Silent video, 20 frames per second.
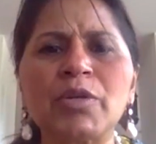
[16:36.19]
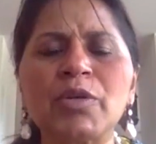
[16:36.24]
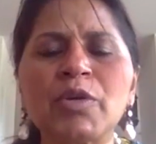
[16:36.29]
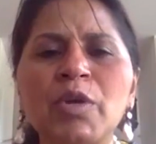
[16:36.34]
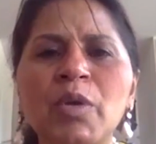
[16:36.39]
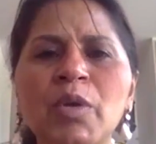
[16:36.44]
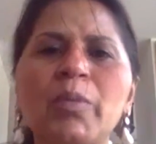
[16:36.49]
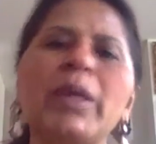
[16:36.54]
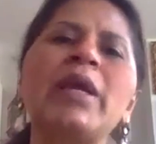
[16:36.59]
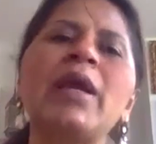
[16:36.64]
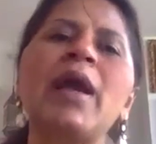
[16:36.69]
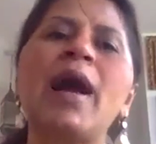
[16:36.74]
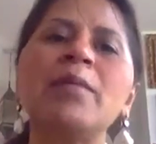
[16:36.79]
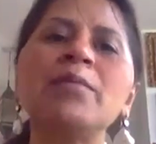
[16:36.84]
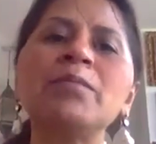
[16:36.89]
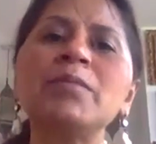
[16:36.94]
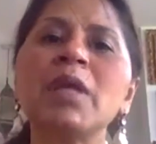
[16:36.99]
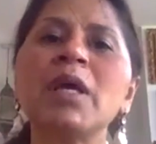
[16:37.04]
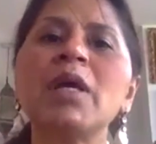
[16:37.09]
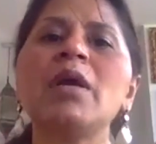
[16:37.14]
You know, we
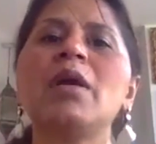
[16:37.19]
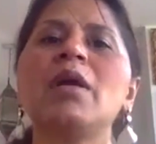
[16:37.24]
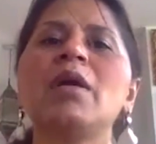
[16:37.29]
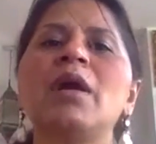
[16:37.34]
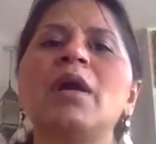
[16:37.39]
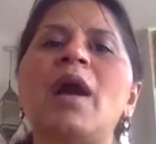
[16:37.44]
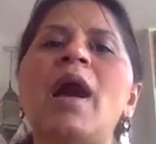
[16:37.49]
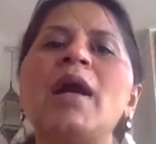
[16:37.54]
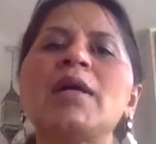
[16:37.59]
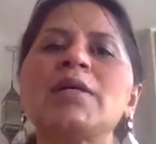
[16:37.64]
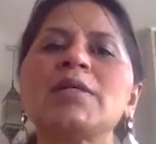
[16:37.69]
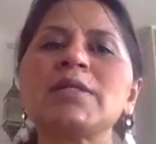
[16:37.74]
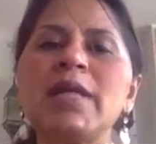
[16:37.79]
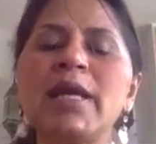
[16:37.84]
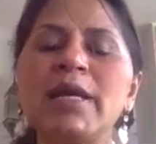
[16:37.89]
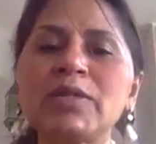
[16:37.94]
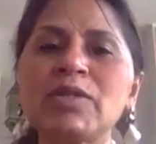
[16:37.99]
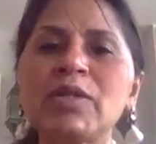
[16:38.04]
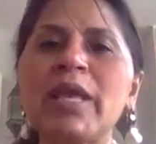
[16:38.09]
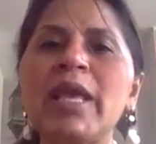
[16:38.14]
come
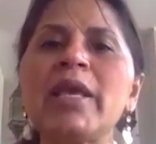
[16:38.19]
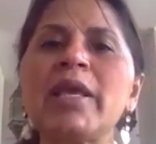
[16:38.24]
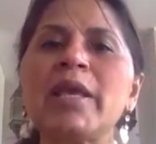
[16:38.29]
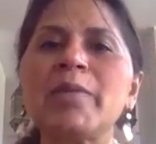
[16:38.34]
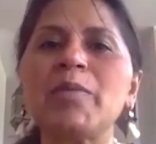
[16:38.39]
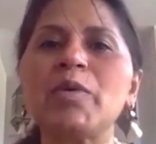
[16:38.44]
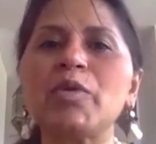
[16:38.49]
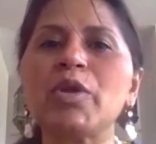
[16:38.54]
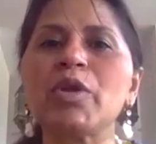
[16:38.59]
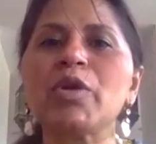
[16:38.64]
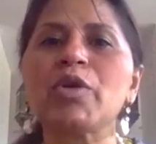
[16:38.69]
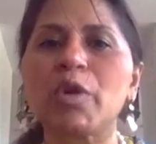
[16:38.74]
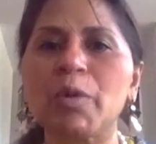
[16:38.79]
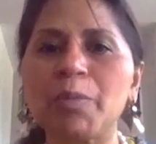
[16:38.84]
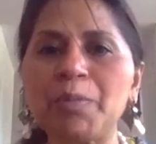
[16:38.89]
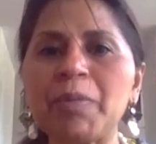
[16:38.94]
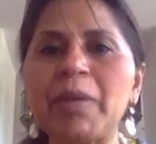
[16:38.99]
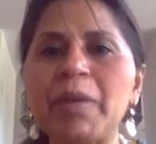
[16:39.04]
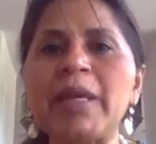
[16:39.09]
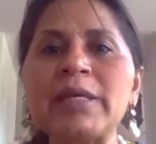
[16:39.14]
ourselves, KK Modi
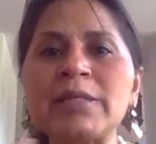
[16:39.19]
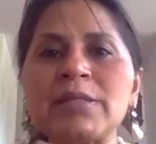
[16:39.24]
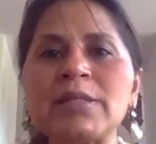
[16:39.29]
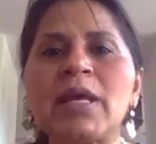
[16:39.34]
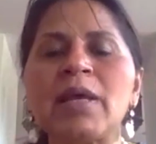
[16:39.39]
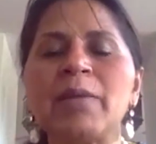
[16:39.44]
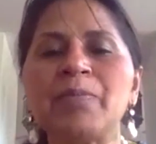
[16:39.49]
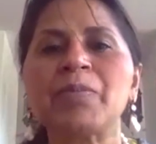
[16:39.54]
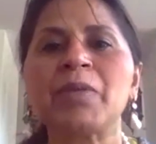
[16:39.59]
Group is